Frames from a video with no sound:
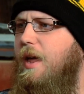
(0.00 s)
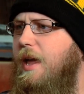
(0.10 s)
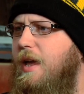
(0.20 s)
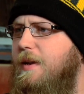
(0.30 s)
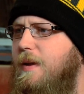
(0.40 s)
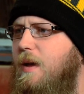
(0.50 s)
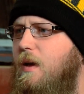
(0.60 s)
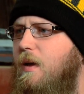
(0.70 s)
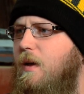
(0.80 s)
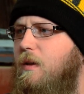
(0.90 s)
And
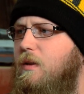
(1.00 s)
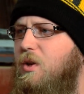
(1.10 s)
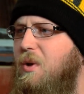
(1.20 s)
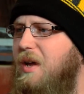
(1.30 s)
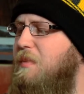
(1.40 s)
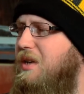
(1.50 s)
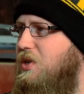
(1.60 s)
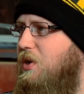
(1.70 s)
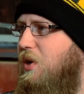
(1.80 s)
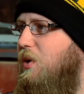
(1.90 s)
you had
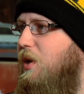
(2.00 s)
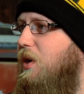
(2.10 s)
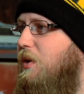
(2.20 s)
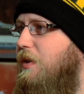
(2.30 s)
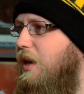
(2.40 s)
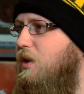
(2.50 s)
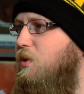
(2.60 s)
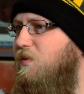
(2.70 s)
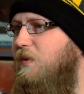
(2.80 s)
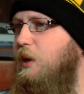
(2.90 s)
mentioned earlier that
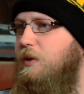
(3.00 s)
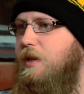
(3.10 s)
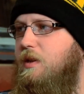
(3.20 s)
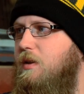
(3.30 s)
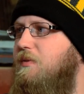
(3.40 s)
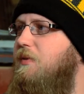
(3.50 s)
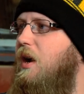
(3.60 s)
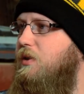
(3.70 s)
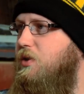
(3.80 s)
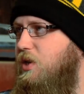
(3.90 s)
you felt that the
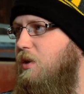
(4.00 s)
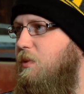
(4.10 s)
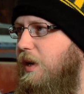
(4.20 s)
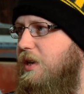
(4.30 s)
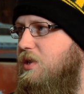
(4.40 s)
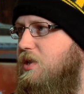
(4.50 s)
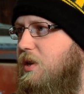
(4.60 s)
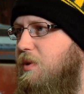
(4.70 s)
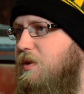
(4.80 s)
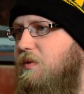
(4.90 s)
father-son
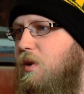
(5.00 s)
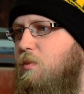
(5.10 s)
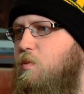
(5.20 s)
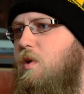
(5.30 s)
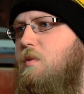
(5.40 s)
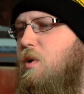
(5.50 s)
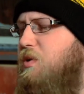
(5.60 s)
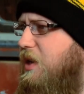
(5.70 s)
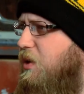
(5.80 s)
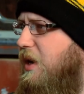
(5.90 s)
relationship in this film was one of the
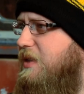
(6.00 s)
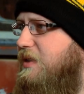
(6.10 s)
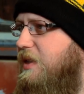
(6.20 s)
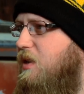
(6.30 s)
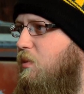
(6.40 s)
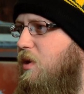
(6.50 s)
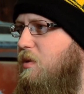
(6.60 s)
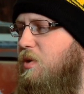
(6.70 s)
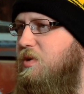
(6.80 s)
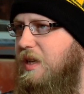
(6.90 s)
most interesting, or one of
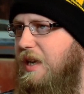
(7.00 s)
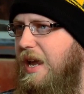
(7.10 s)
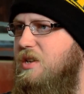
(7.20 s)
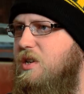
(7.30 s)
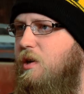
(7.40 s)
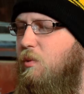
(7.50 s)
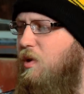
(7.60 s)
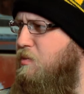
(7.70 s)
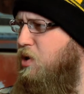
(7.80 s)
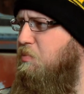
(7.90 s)
the most engaging, or one
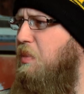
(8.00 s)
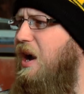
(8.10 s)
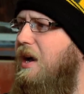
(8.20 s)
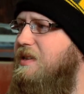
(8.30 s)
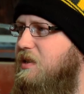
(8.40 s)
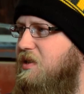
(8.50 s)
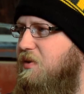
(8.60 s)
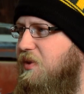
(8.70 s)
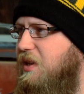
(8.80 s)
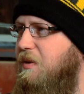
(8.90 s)
of the most
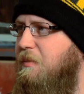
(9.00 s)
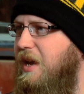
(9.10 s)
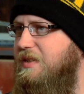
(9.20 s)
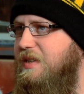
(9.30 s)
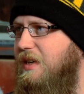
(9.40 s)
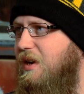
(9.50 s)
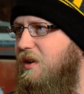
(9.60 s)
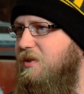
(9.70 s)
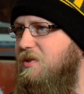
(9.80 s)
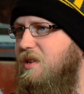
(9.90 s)
positive in the Mason
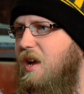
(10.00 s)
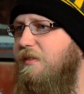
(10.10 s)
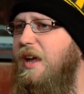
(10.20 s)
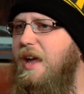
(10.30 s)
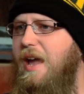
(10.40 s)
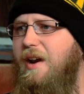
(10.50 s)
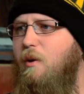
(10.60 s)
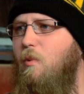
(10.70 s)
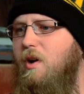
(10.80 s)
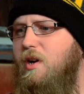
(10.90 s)
character's life. And I
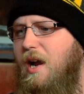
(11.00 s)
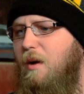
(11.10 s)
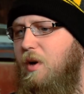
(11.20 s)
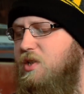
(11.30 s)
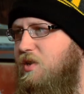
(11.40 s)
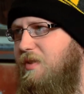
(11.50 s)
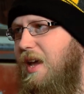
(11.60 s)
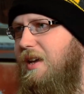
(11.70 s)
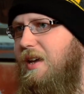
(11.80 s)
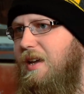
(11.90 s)
wonder how much of
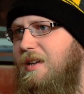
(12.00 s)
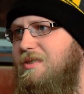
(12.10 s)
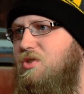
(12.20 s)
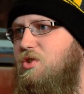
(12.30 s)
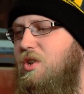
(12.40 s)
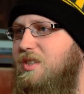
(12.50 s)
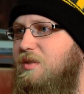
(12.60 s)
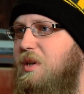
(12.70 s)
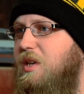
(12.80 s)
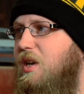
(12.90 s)
that is
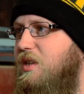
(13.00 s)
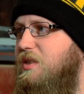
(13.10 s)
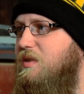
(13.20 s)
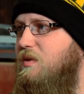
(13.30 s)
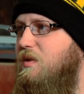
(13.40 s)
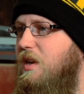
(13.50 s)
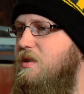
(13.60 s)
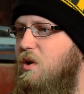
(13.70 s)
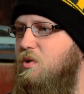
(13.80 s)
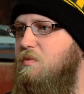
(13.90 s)
just because
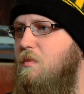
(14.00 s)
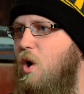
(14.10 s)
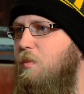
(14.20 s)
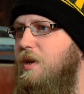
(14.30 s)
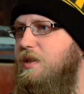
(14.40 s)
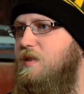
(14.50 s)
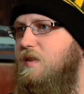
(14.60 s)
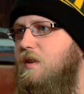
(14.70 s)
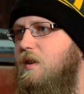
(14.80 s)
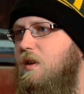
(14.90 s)
in those
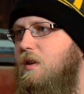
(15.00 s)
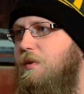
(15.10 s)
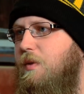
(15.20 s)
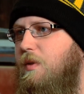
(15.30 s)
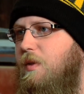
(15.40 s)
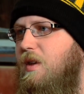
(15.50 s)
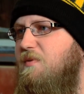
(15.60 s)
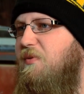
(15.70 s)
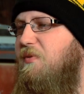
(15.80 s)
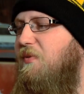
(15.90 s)
moments
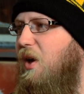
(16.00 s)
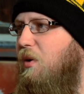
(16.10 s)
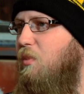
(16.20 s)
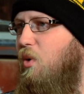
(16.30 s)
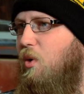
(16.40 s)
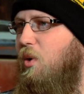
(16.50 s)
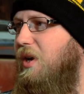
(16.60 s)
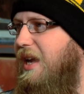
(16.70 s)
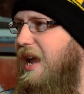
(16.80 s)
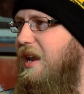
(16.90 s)
it felt more
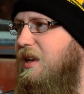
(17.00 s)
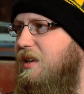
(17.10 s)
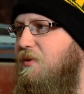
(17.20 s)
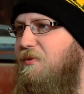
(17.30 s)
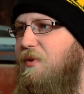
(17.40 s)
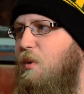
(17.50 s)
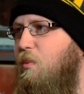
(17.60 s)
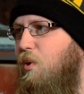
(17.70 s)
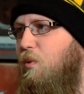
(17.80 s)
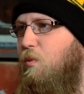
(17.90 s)
organic, it felt
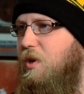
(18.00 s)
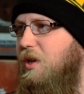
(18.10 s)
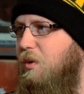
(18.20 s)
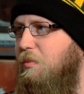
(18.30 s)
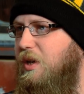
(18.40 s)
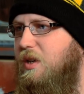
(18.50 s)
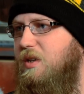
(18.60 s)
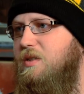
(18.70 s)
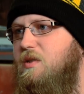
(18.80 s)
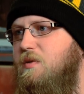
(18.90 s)
more real
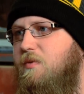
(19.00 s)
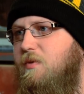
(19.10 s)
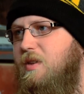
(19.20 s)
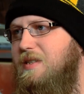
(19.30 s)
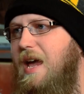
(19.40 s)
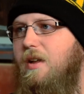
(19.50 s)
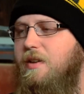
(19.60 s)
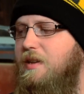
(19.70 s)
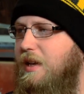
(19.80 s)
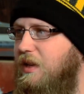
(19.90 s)
because of the
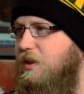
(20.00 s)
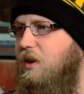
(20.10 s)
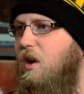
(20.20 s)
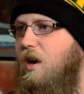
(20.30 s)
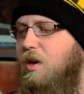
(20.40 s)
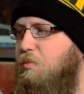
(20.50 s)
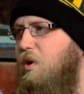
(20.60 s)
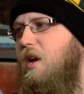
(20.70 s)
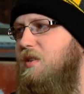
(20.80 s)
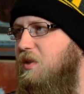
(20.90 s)
talent that Ethan Hawke
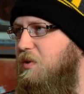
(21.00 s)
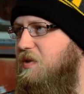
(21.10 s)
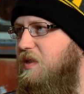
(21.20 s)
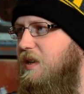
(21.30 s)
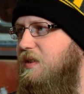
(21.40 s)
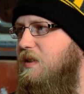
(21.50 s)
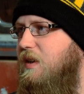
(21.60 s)
brought to those scenes.